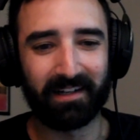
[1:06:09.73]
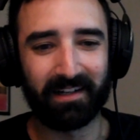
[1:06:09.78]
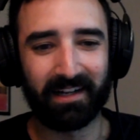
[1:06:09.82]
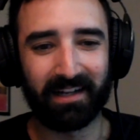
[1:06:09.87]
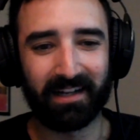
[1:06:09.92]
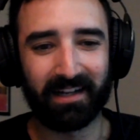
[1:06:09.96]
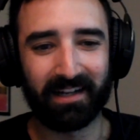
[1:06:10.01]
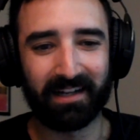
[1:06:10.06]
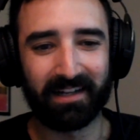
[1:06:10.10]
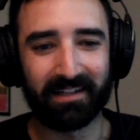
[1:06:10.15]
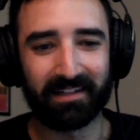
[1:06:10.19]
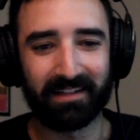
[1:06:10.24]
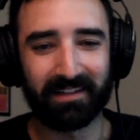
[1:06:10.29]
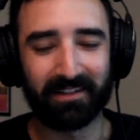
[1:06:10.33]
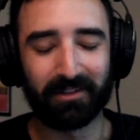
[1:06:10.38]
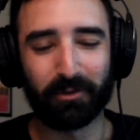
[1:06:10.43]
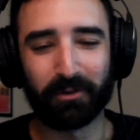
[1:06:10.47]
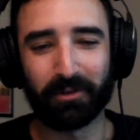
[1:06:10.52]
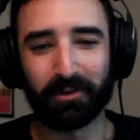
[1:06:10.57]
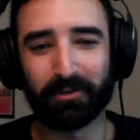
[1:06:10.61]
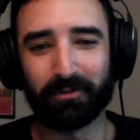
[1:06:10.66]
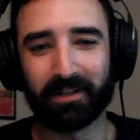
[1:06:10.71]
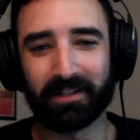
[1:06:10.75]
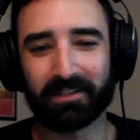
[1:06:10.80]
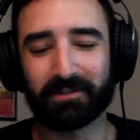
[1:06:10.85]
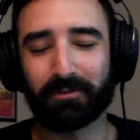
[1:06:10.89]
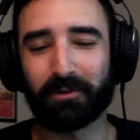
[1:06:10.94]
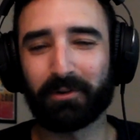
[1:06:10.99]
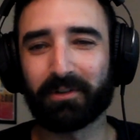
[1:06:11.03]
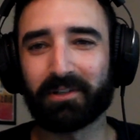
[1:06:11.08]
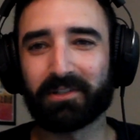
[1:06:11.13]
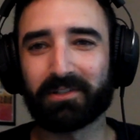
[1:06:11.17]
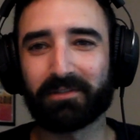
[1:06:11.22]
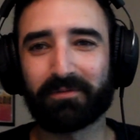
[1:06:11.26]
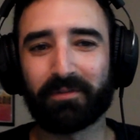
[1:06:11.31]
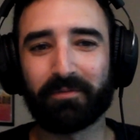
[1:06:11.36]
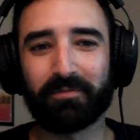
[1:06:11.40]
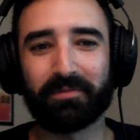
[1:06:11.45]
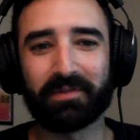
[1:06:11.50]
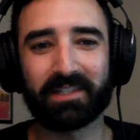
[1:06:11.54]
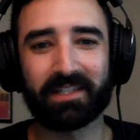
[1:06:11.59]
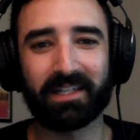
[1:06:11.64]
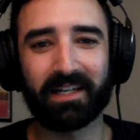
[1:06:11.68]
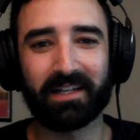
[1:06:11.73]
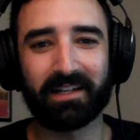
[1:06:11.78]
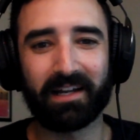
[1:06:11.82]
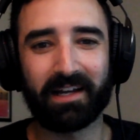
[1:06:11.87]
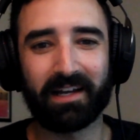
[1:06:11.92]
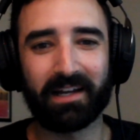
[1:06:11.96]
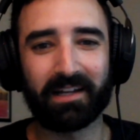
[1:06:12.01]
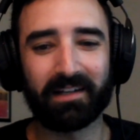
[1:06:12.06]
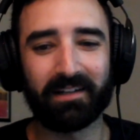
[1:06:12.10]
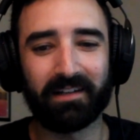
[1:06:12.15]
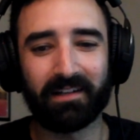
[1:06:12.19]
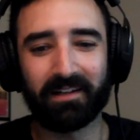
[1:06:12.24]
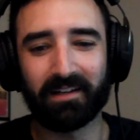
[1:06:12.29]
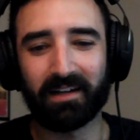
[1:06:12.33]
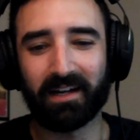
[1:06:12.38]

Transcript: And the Lord of the Rings quote is from CNN.